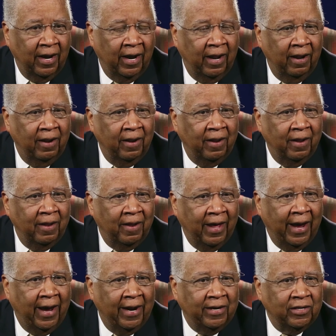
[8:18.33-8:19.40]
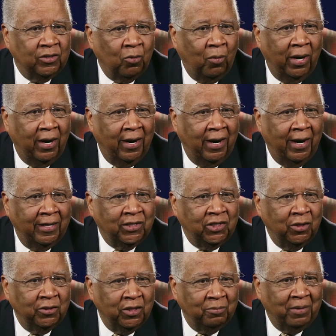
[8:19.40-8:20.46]
And that is where I
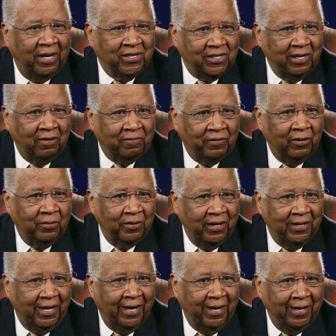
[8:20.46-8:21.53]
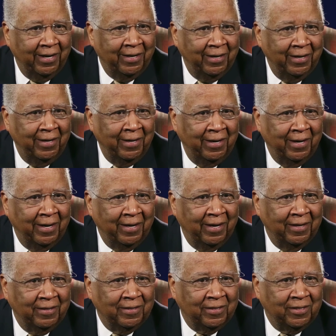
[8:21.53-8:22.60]
showed you my cell phone today.
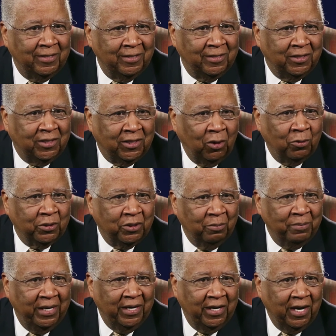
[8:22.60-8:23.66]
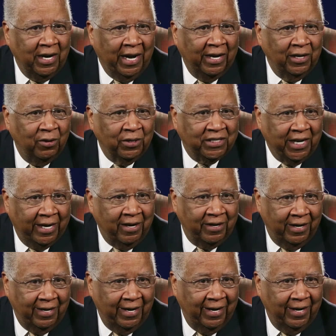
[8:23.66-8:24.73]
There's social media, and I know it's here
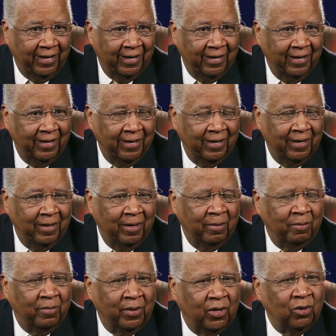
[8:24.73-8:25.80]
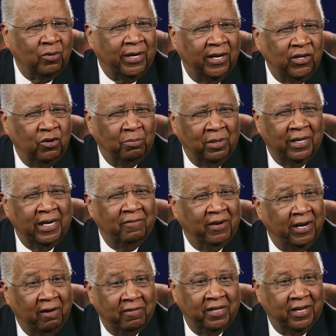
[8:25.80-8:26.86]
today, but who can you believe?
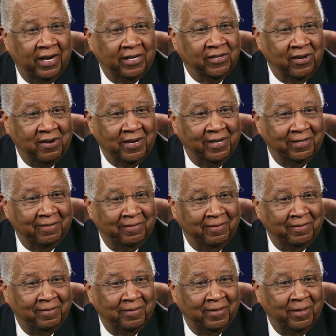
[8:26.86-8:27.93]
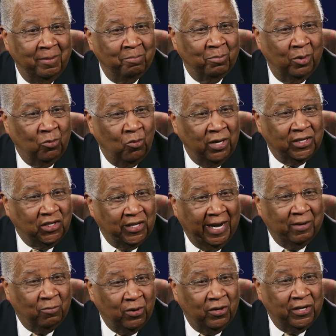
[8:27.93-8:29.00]
And everything's on it. But once
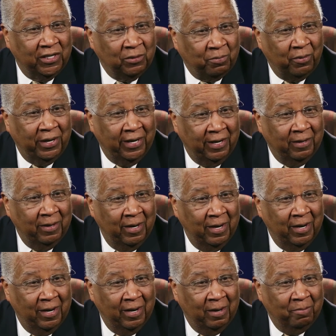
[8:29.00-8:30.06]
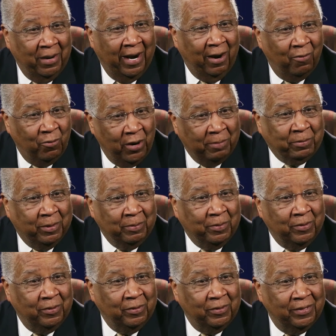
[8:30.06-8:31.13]
that word is printed by a
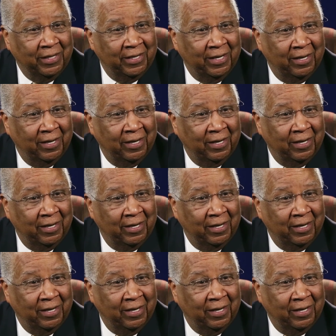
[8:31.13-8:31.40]
reputable